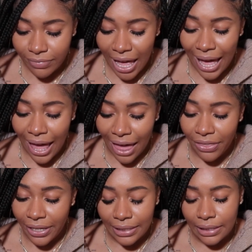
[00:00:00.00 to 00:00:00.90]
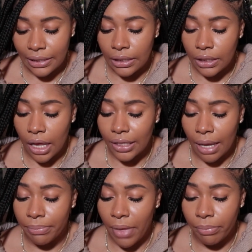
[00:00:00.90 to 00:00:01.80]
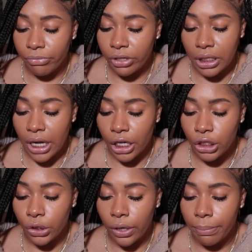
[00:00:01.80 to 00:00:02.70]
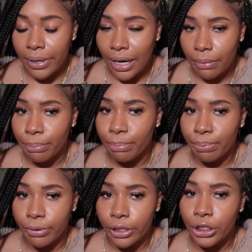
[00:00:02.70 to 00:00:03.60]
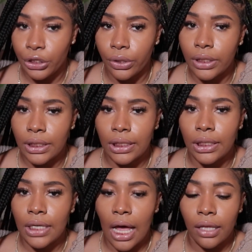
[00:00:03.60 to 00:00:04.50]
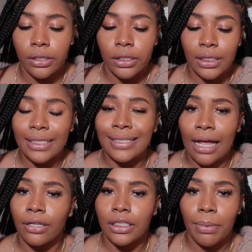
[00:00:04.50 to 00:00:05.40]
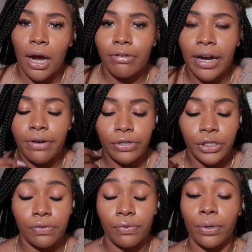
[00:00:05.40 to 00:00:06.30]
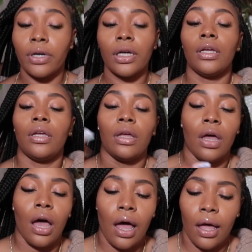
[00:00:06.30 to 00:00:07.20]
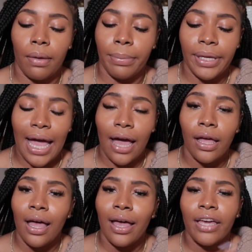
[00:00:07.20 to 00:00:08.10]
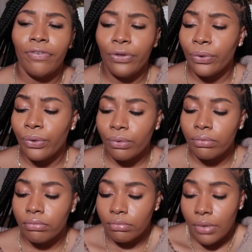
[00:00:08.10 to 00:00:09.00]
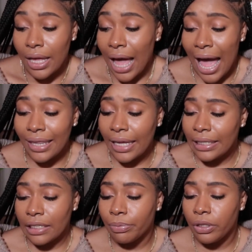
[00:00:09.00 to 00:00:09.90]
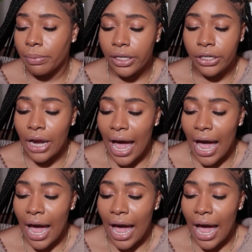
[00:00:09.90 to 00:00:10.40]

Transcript: I think it's $16. I'm really not sure, but I'm pretty sure it's $16. It sounds about right for Sephora. But yeah, if you I like this beauty blender.